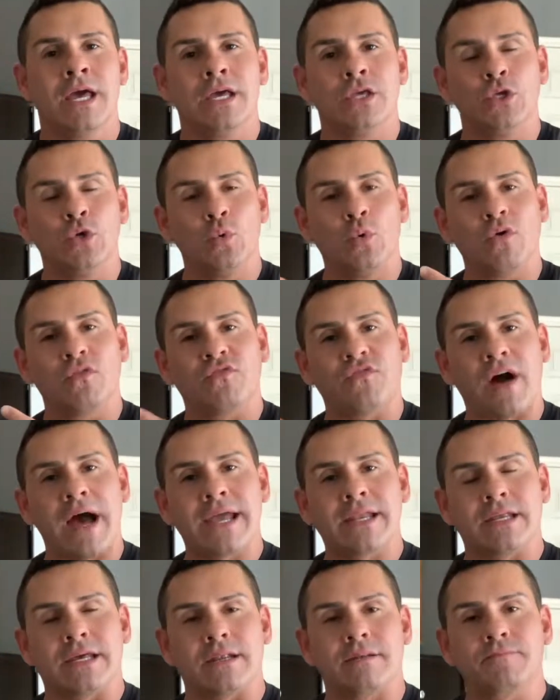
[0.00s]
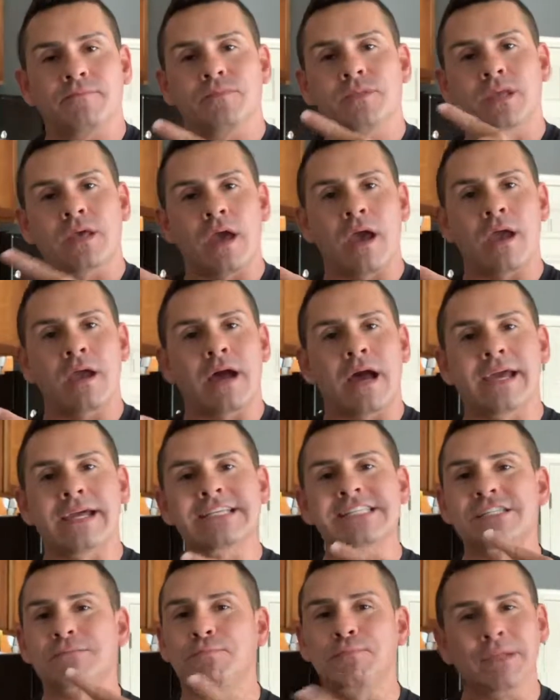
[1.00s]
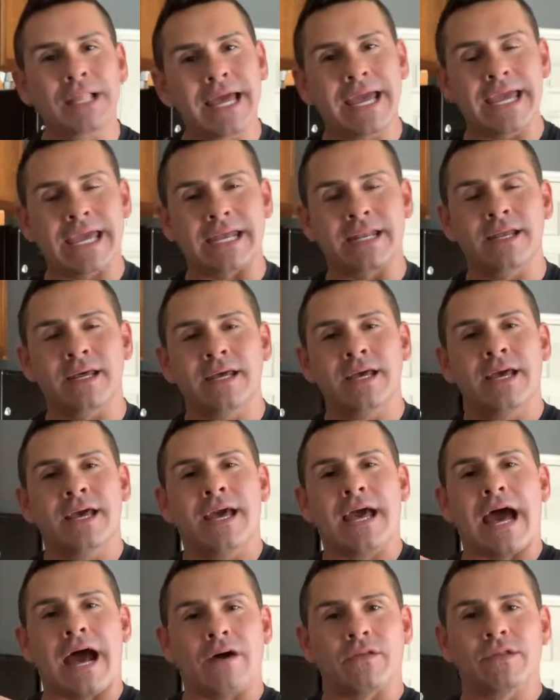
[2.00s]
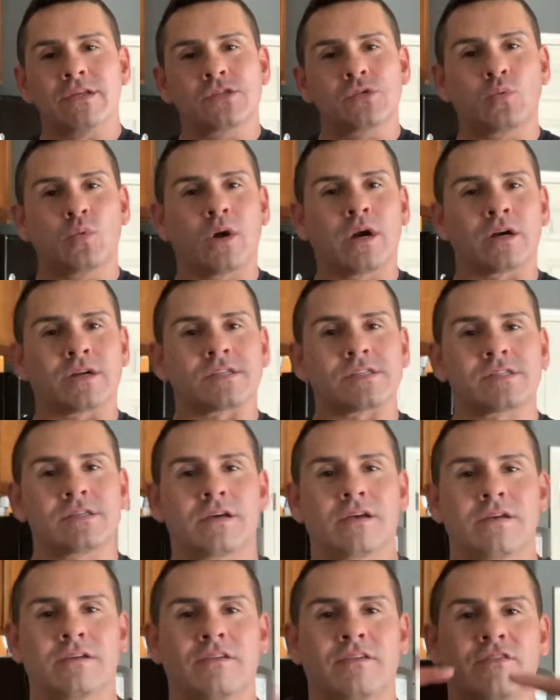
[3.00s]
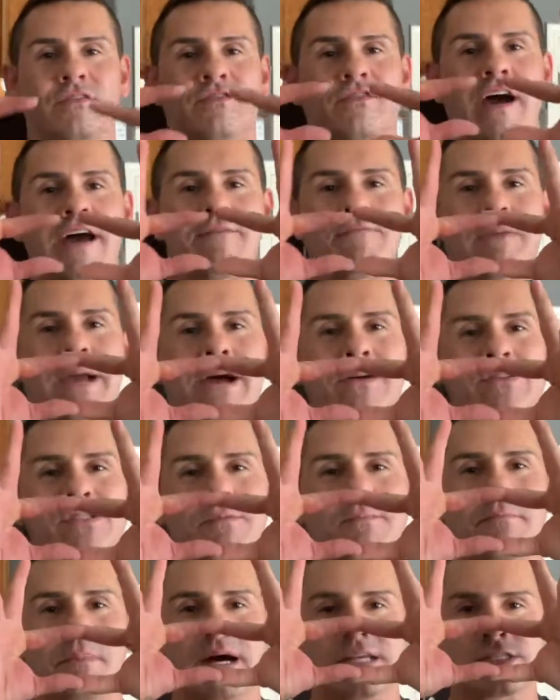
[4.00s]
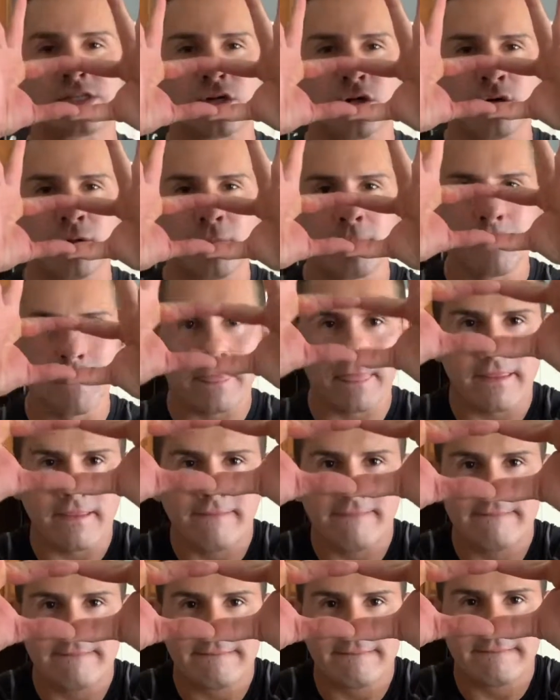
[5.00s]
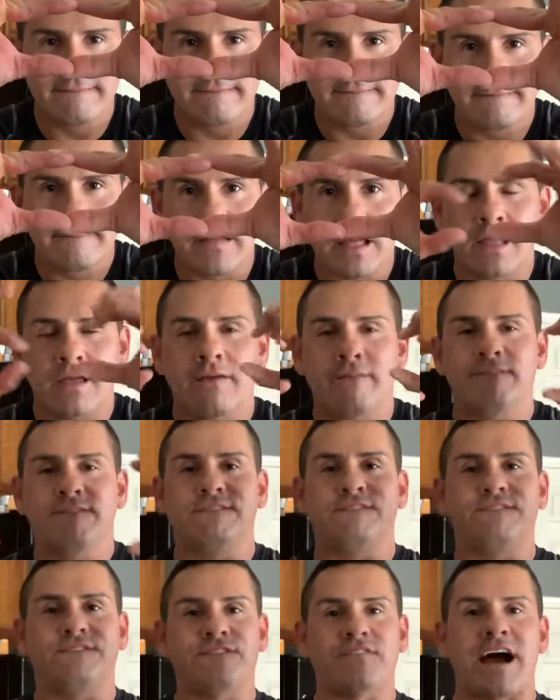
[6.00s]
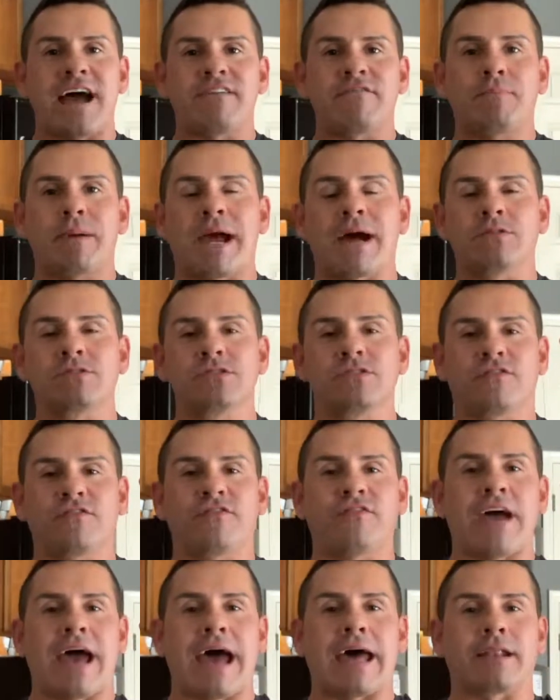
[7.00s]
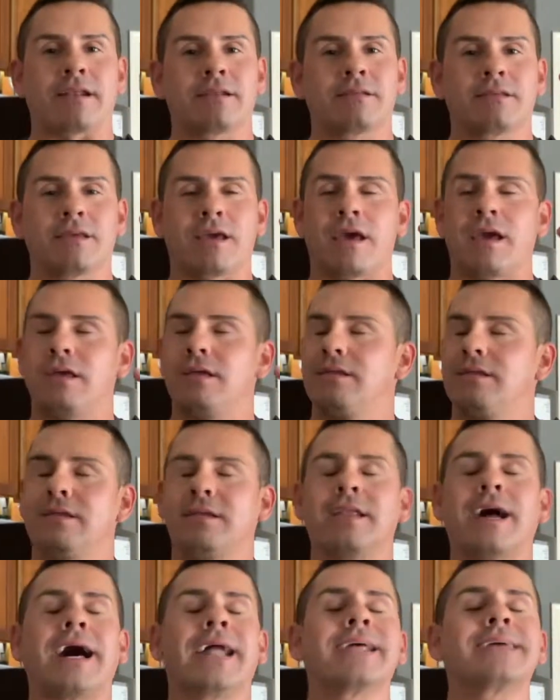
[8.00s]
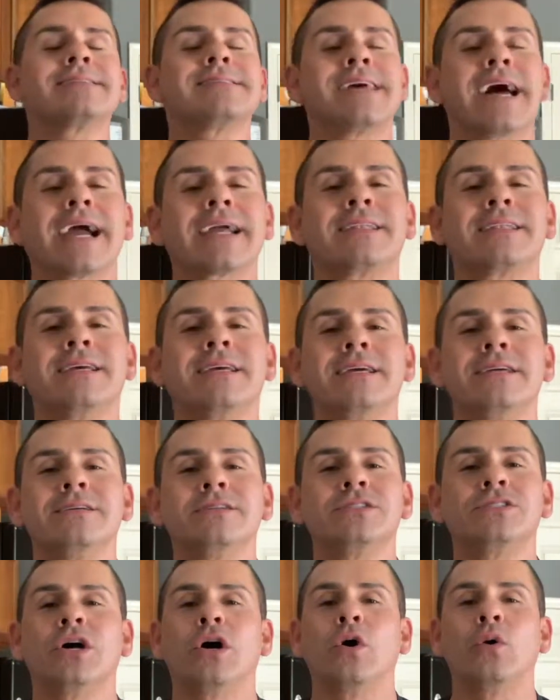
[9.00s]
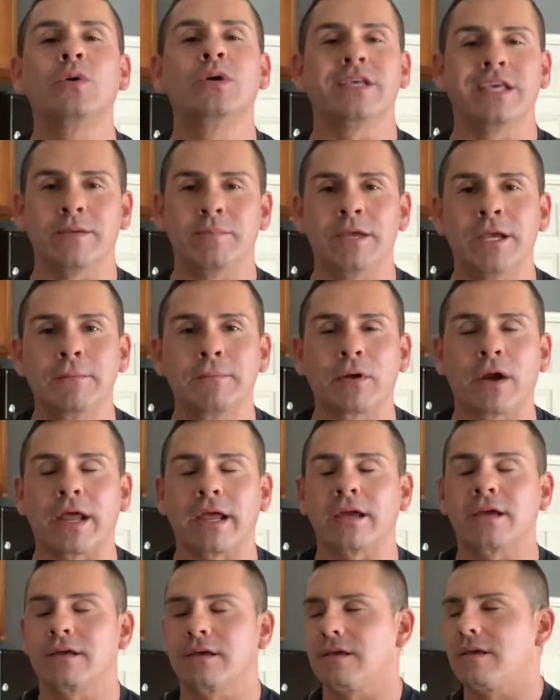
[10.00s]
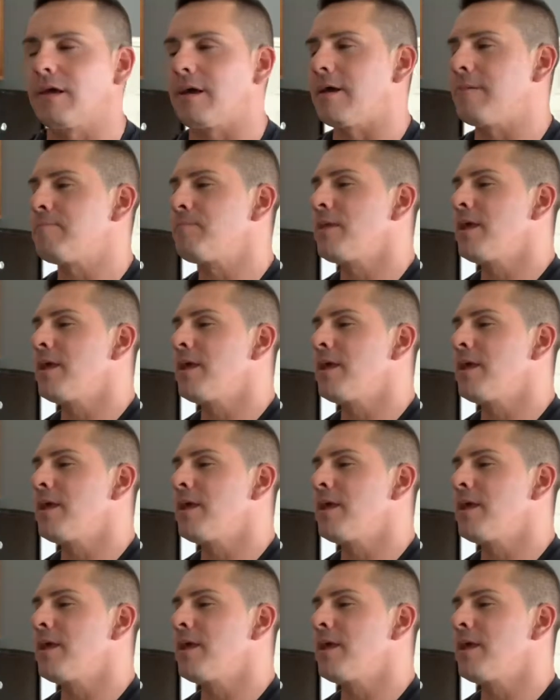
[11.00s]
You will find it, okay? I explain how this works. 5 pounds of muscle, 5 pounds of fat. okay? Not exacting, so give me a break, okay?